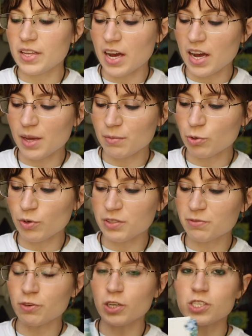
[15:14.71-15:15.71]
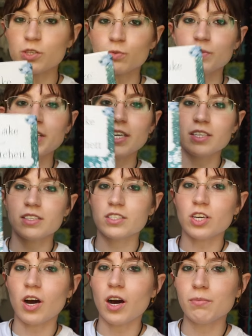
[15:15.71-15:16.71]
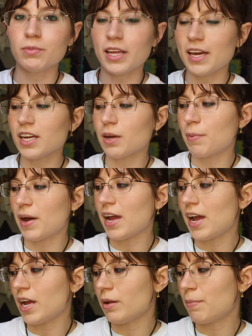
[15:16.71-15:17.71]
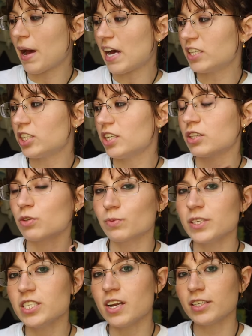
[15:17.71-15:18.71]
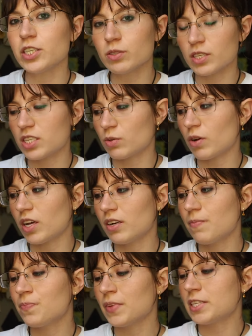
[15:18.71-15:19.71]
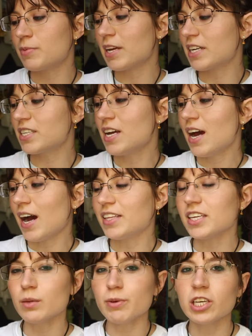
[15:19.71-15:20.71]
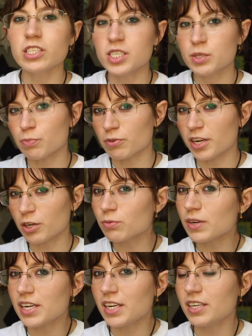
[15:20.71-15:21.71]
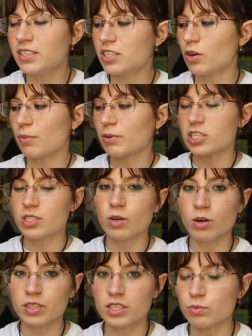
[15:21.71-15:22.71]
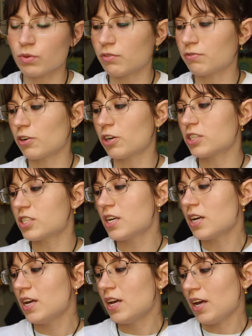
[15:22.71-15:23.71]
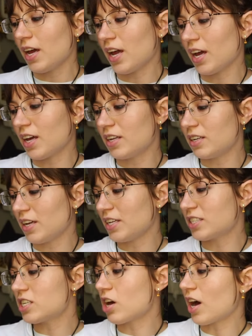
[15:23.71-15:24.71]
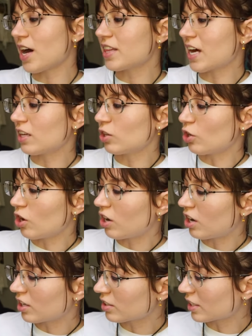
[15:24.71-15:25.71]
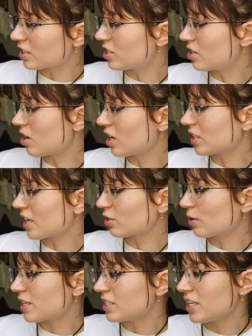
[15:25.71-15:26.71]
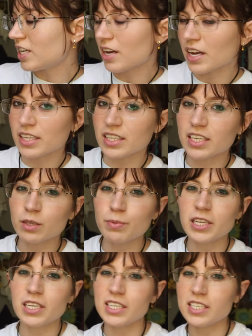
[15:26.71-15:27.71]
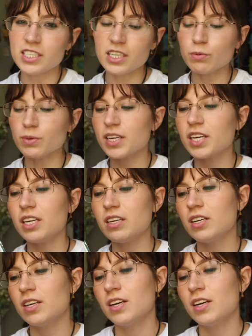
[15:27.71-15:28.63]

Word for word: I'm going to first read Tom Lake by Ann Patchett. The reason I chose this one is because I think it'll be a good spring read, so I'm going to start this one first. And it's not that long, like it's not that crazy, and I think it'll be an easy read